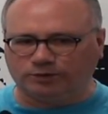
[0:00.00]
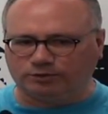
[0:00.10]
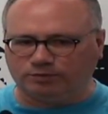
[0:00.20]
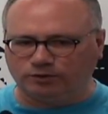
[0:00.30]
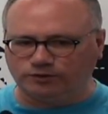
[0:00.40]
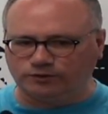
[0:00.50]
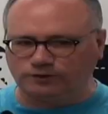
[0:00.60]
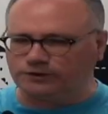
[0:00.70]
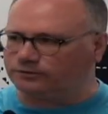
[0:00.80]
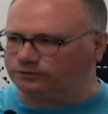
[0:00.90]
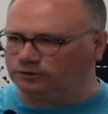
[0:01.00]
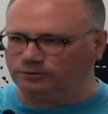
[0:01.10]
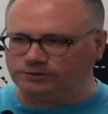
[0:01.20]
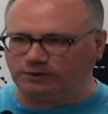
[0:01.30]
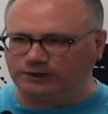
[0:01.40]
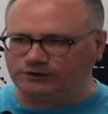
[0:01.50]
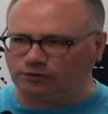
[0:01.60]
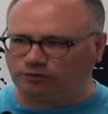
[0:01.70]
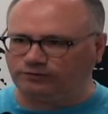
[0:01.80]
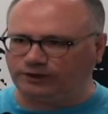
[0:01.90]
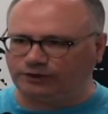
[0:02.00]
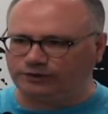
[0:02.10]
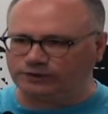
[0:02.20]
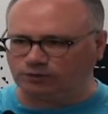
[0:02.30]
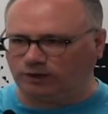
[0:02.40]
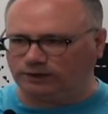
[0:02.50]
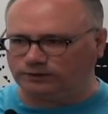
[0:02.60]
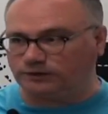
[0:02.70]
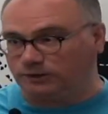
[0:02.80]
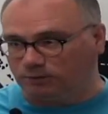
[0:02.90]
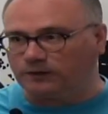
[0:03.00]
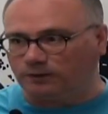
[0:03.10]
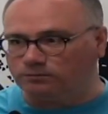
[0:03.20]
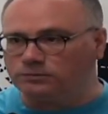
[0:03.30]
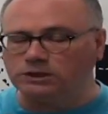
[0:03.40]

proposals from as many solar vendors as want to submit them.